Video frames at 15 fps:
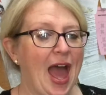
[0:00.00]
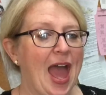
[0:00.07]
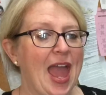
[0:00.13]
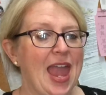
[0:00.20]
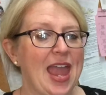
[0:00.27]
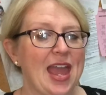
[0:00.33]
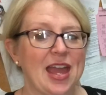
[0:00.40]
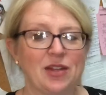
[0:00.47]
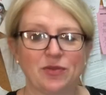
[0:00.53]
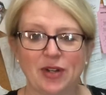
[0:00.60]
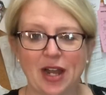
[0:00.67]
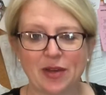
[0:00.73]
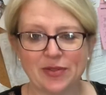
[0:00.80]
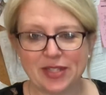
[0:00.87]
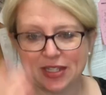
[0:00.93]
And
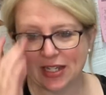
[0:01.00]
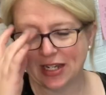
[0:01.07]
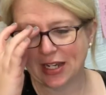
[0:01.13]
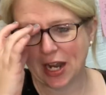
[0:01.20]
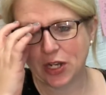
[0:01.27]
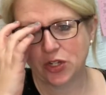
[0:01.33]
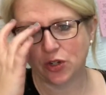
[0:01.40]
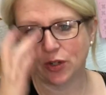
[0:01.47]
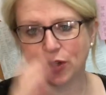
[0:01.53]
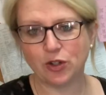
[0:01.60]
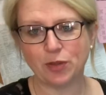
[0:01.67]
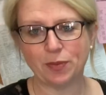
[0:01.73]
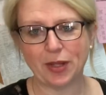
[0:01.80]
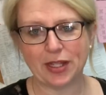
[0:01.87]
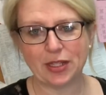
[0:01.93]
when I was a teenager,
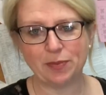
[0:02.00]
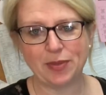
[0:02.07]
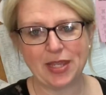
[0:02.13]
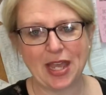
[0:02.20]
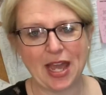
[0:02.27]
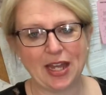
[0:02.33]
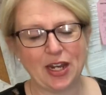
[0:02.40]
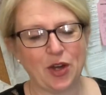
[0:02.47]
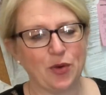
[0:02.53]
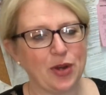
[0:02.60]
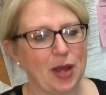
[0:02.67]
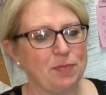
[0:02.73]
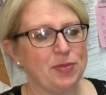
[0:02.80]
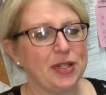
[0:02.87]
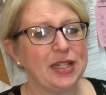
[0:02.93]
learned to play the piano, and
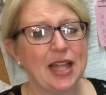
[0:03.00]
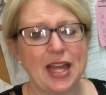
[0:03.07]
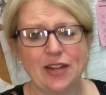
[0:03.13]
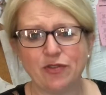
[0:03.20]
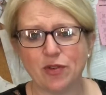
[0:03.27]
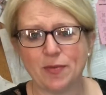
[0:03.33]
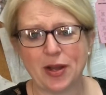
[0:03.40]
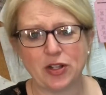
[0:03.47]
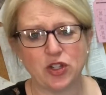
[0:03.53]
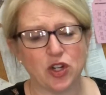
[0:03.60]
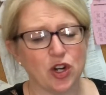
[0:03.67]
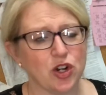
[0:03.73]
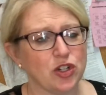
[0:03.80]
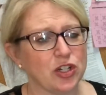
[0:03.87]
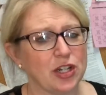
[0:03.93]
I played for my
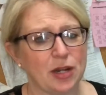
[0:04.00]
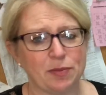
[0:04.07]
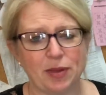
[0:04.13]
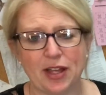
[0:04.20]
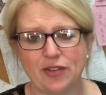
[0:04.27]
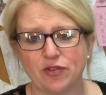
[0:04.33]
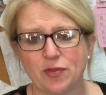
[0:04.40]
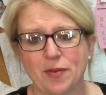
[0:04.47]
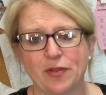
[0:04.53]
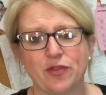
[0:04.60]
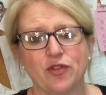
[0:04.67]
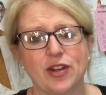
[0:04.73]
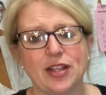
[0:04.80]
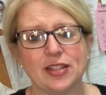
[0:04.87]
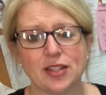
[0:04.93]
church and I played for my
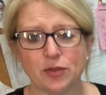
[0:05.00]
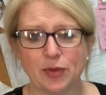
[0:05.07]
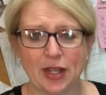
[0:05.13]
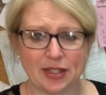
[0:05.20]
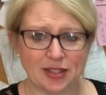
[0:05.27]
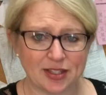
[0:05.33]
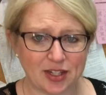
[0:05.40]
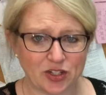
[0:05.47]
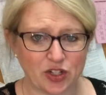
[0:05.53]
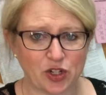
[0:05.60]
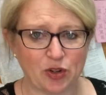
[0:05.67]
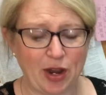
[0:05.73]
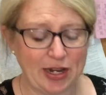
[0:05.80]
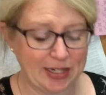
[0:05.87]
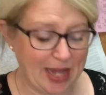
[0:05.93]
friends, and we had such a
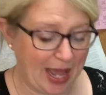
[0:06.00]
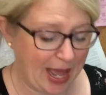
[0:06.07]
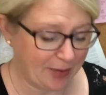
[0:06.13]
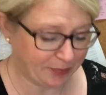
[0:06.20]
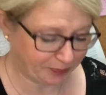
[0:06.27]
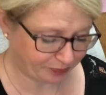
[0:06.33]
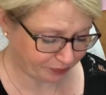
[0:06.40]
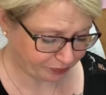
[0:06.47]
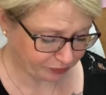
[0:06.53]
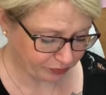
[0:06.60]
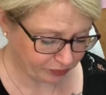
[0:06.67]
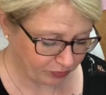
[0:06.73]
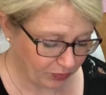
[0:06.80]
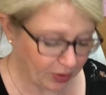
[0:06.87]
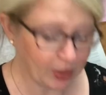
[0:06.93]
great time.
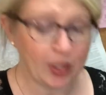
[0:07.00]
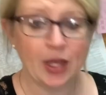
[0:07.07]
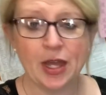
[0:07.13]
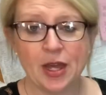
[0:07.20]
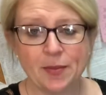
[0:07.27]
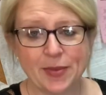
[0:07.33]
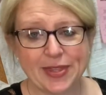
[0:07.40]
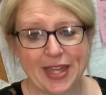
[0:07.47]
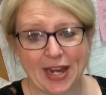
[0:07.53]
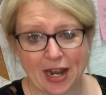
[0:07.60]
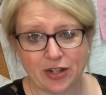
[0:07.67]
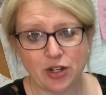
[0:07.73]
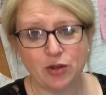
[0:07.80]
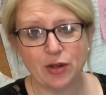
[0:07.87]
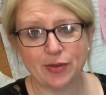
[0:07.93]
But then
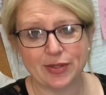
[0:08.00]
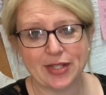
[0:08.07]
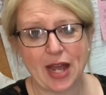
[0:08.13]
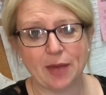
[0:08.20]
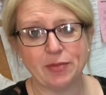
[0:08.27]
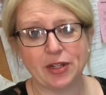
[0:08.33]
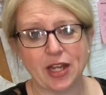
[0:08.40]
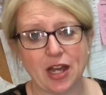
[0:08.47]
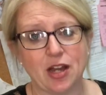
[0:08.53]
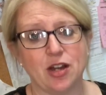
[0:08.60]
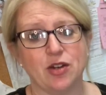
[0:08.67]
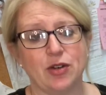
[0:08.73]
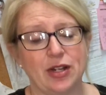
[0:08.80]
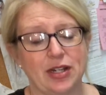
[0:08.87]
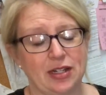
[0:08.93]
I knew it was time to
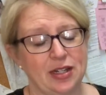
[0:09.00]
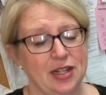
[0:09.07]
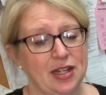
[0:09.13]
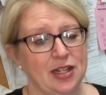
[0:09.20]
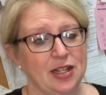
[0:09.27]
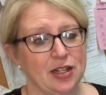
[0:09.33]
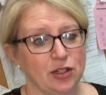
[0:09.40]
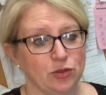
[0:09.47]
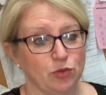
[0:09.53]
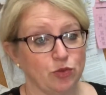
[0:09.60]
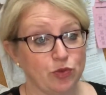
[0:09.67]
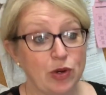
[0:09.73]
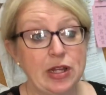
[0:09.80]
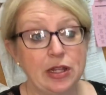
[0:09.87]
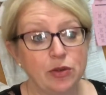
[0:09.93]
go and
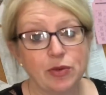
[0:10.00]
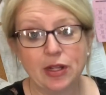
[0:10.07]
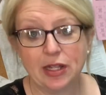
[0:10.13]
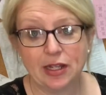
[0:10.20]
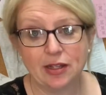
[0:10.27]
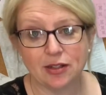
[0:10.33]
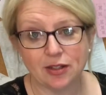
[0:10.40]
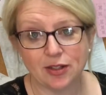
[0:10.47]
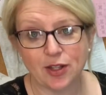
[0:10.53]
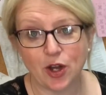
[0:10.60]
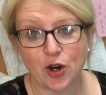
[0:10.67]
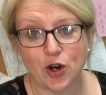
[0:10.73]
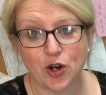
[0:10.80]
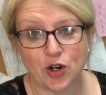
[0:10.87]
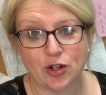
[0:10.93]
really, really
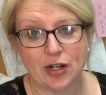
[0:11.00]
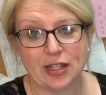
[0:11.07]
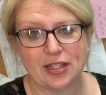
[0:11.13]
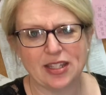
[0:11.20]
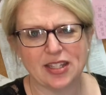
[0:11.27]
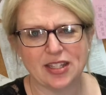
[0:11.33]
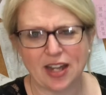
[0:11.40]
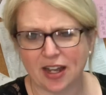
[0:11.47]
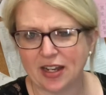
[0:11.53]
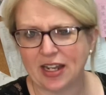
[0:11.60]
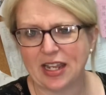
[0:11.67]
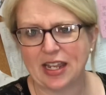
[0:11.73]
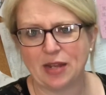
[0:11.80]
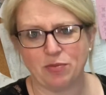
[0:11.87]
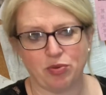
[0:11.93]
learn and
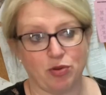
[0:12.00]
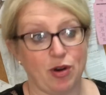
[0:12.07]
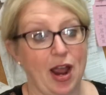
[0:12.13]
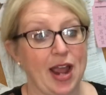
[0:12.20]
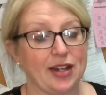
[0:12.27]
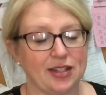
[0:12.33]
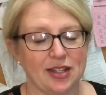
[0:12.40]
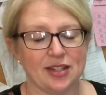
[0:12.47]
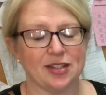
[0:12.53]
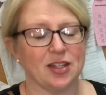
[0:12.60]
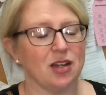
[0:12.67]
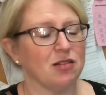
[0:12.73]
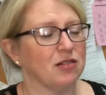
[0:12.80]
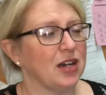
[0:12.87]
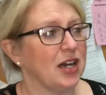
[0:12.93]
study and practice.
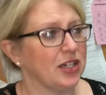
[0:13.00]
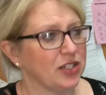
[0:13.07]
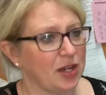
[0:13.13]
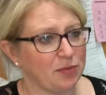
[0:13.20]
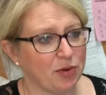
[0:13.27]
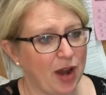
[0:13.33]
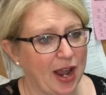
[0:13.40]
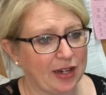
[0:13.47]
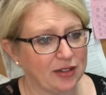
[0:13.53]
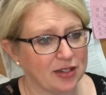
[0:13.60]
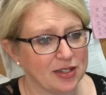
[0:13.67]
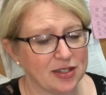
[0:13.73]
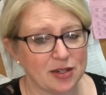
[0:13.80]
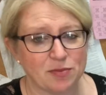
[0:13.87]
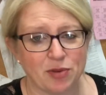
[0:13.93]
Oh gosh, I
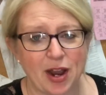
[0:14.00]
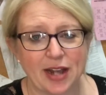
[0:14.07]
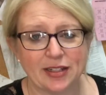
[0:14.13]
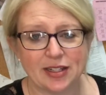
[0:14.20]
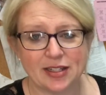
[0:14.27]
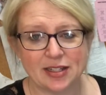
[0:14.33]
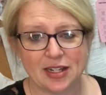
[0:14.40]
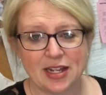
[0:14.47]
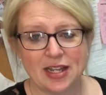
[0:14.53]
practiced and practiced.